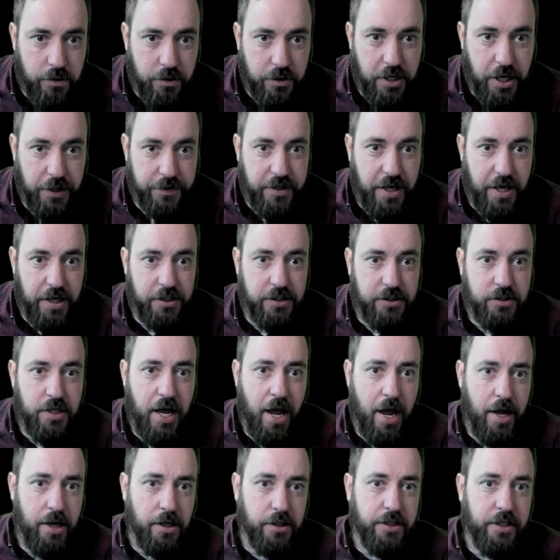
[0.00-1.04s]
Got that
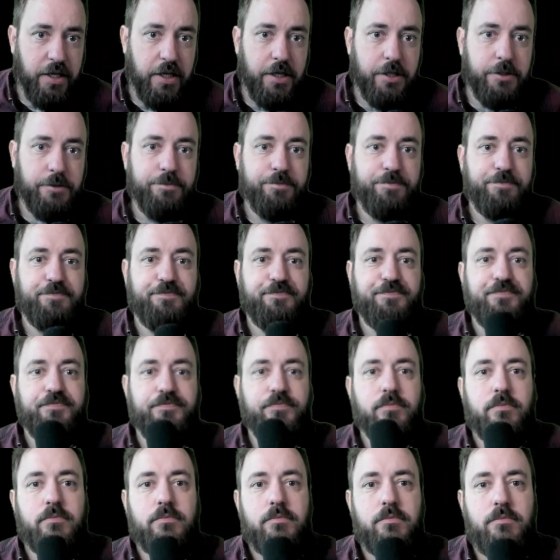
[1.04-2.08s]
dialed in.
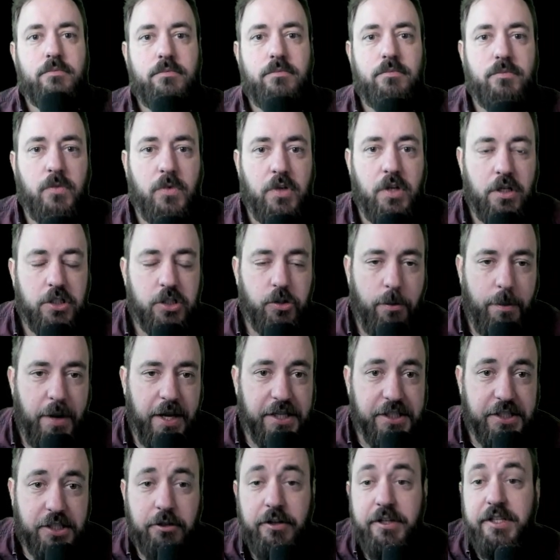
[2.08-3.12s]
So we're
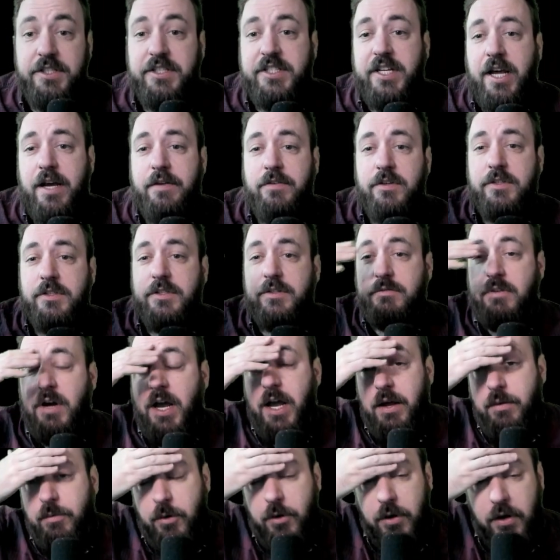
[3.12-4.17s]
making screensavers,
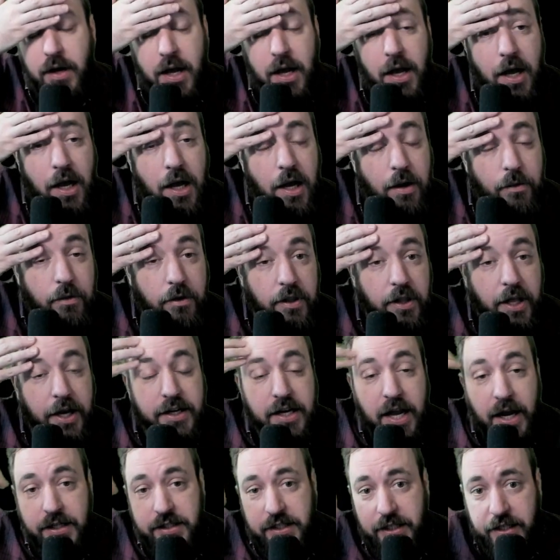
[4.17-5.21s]
right? We're like
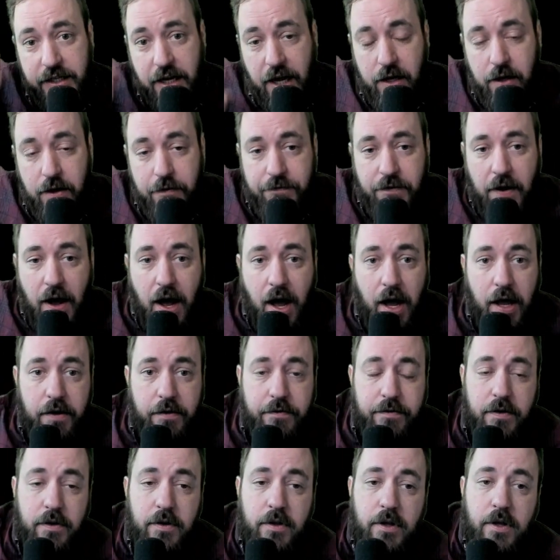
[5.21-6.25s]

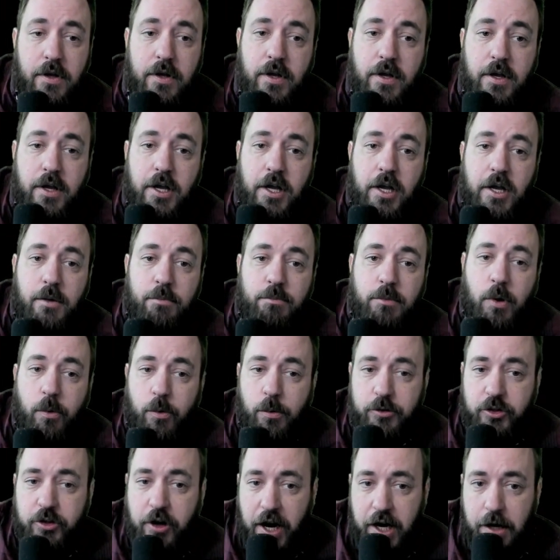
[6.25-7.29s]
1995, but we're
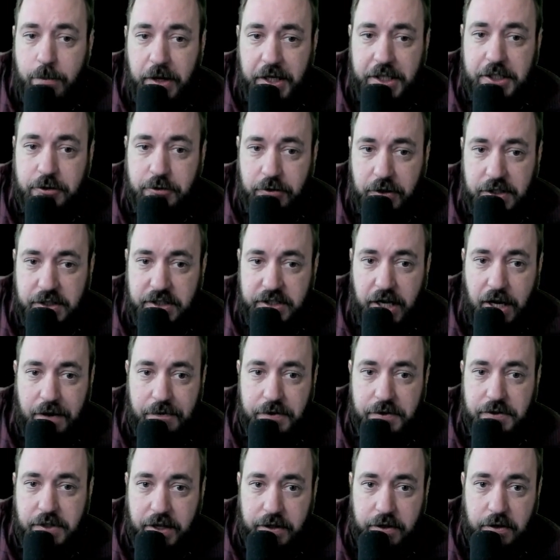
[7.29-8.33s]
trying to make
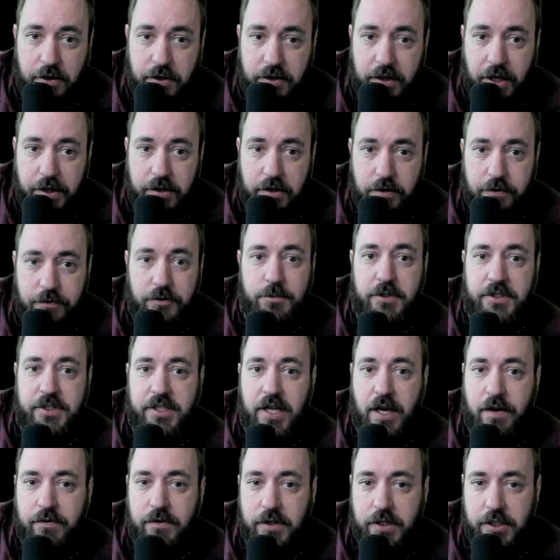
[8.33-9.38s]
screensavers that look like they're from the
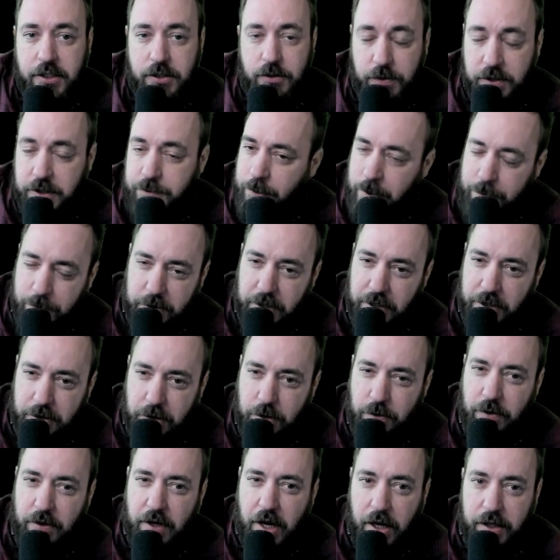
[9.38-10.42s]
70s, which people didn't
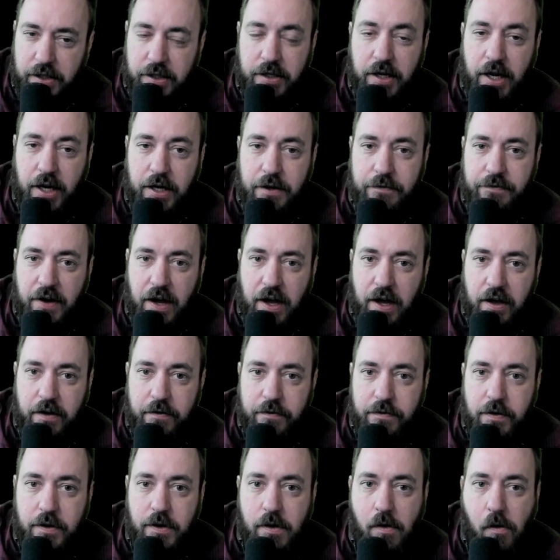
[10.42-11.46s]
do in
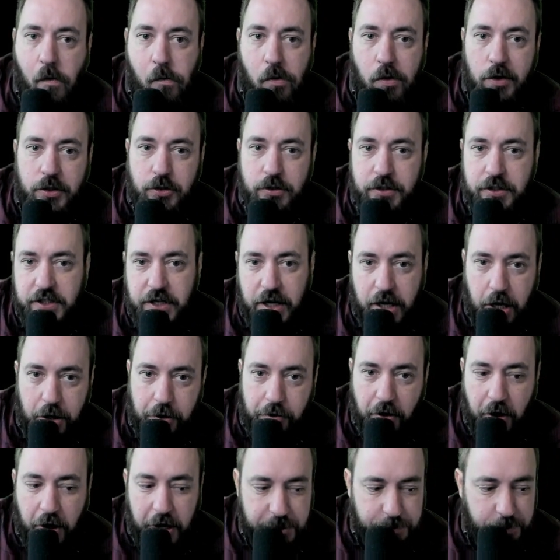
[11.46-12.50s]
1995. This is like a
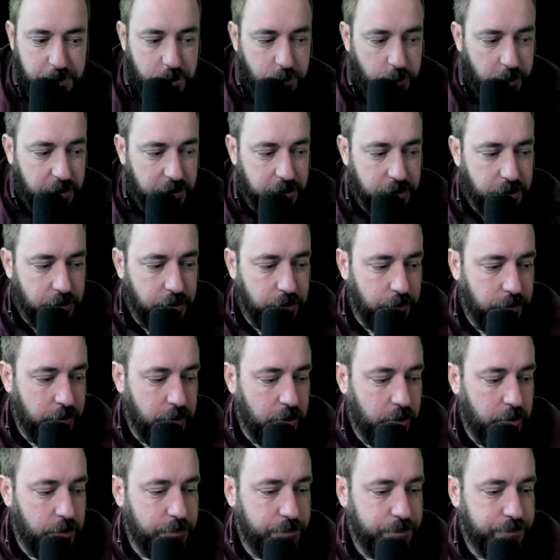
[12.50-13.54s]
cross between the two, you
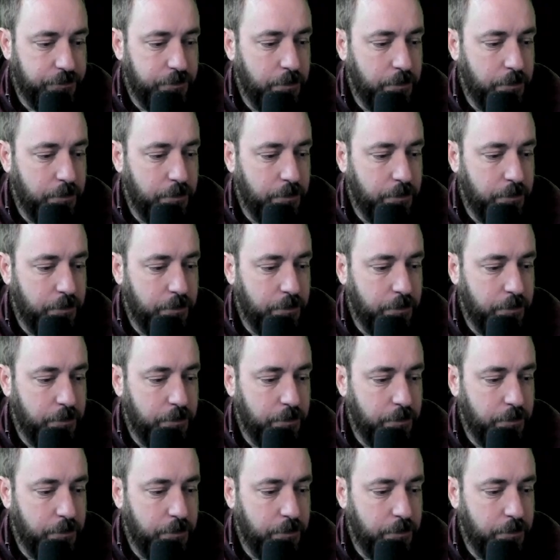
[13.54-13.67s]
know?